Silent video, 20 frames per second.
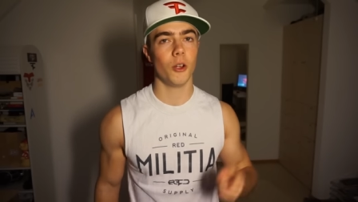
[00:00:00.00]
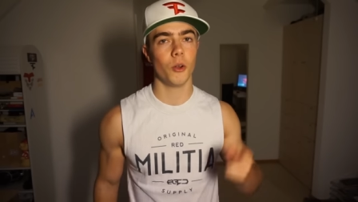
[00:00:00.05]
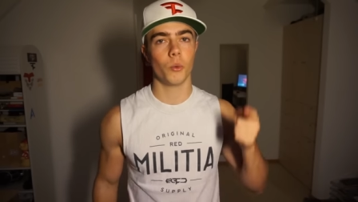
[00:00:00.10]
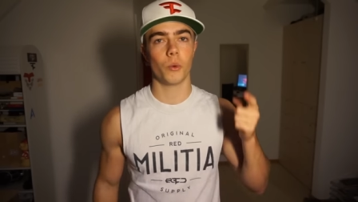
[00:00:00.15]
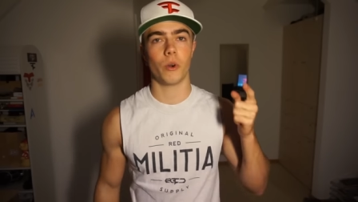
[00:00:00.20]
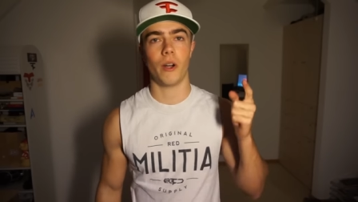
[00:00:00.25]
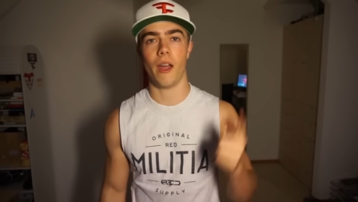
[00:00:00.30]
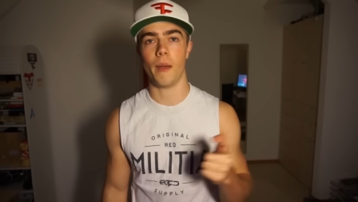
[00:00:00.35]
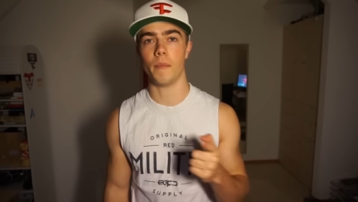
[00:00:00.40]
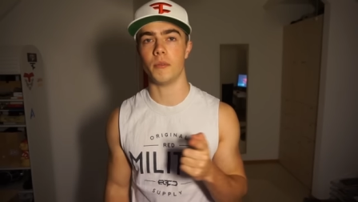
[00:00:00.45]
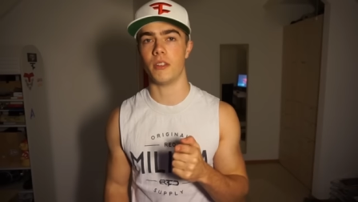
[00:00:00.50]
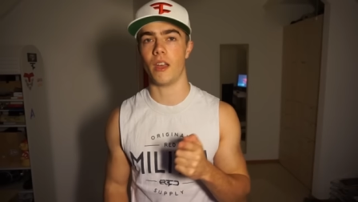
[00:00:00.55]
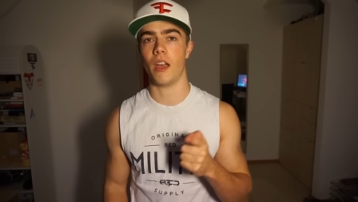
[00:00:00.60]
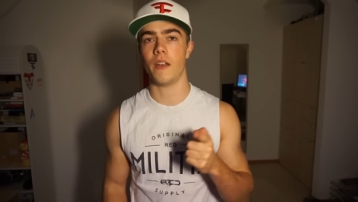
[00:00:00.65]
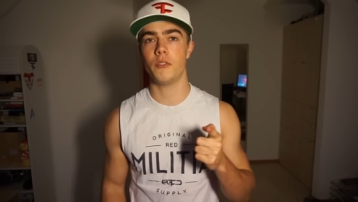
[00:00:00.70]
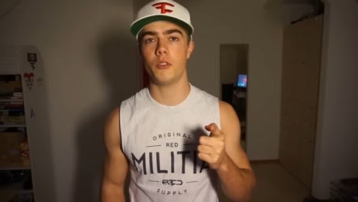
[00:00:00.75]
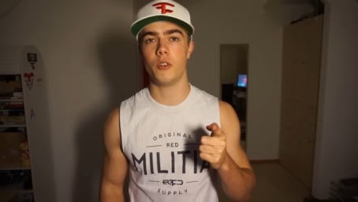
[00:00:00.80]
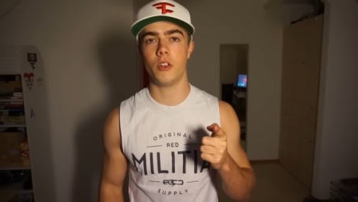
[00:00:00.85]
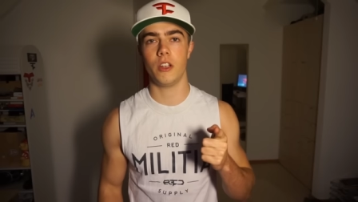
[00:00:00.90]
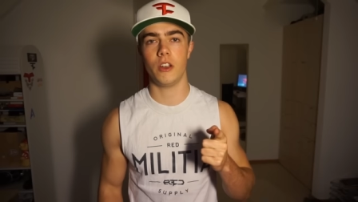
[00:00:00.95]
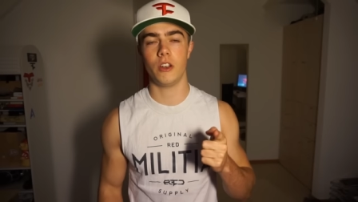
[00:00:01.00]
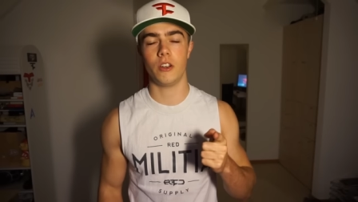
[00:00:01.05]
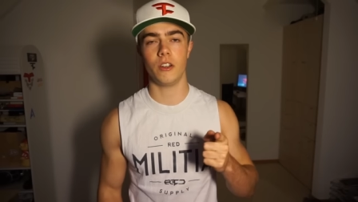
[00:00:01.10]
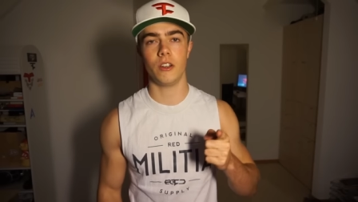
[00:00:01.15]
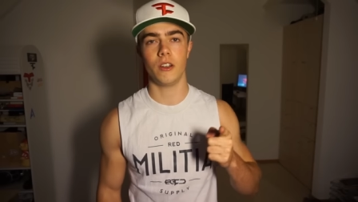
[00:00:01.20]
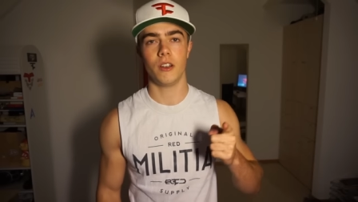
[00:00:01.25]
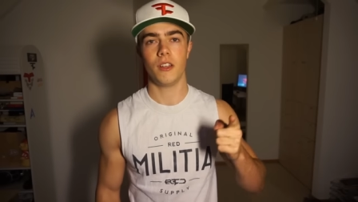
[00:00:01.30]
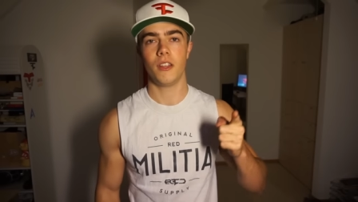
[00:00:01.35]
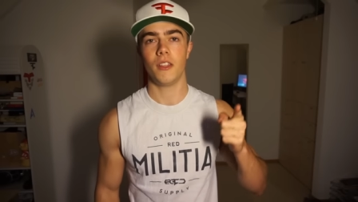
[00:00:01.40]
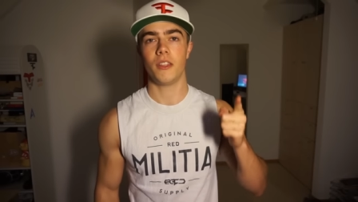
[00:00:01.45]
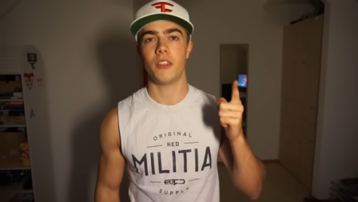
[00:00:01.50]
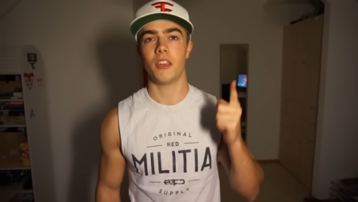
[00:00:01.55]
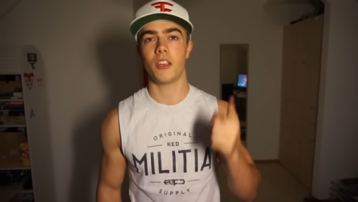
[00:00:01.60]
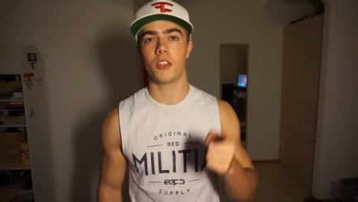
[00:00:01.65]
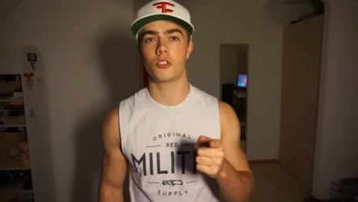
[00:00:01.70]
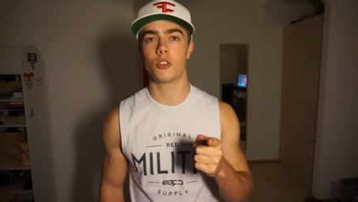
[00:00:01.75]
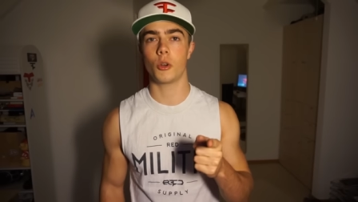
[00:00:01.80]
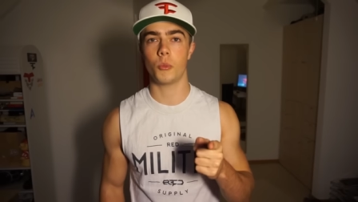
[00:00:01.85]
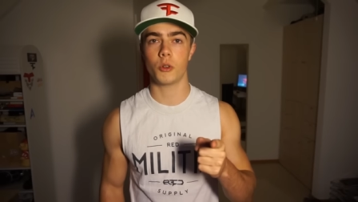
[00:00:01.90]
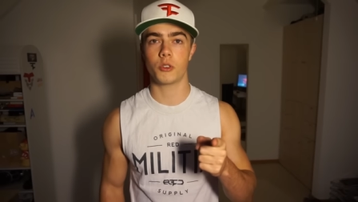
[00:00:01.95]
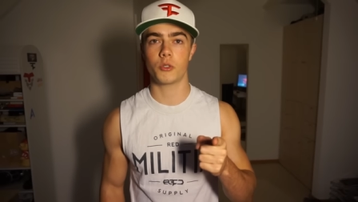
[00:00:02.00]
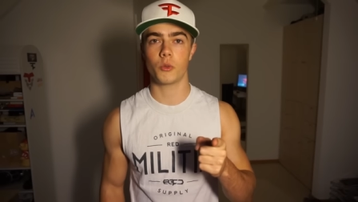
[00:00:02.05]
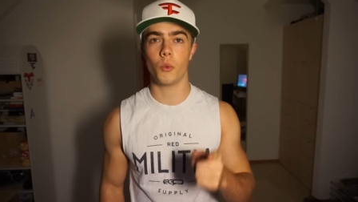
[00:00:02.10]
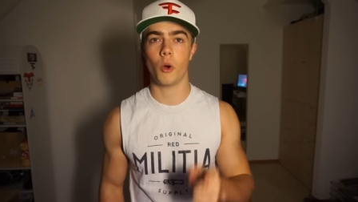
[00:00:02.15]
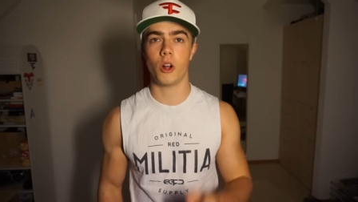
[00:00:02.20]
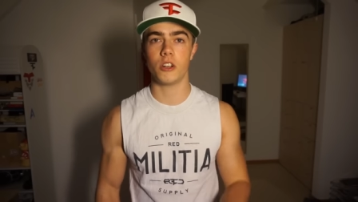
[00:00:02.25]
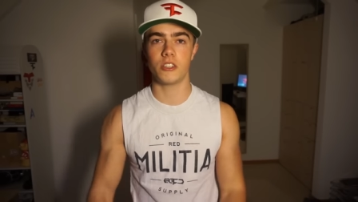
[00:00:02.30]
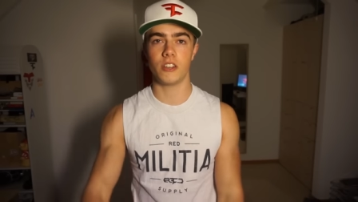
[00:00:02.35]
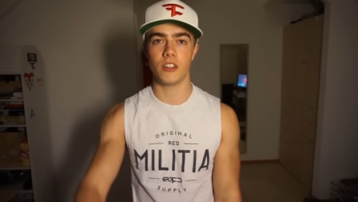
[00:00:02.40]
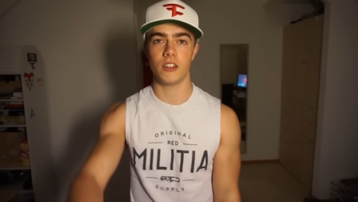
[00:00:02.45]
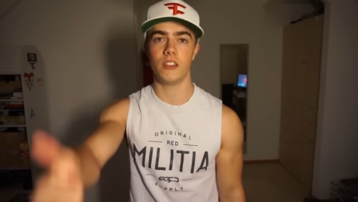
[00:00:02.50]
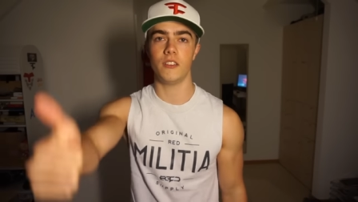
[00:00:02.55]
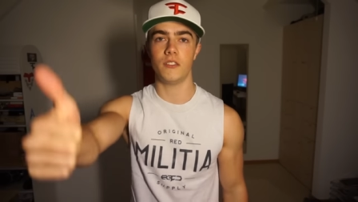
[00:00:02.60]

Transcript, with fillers: We're happy to have you here. Thank you so much for watching.